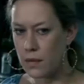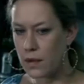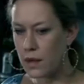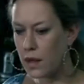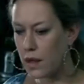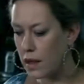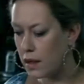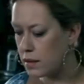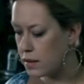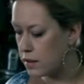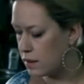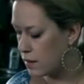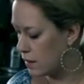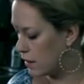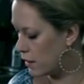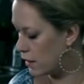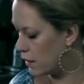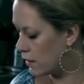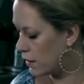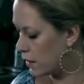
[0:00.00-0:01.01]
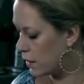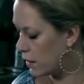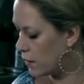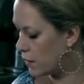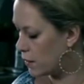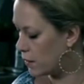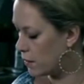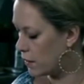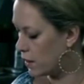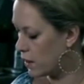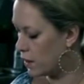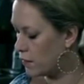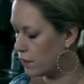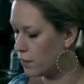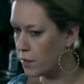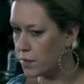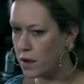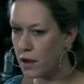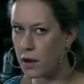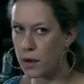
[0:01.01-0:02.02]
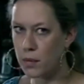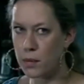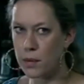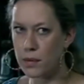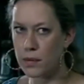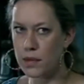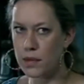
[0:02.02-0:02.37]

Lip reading: Yes, I get with money from car boot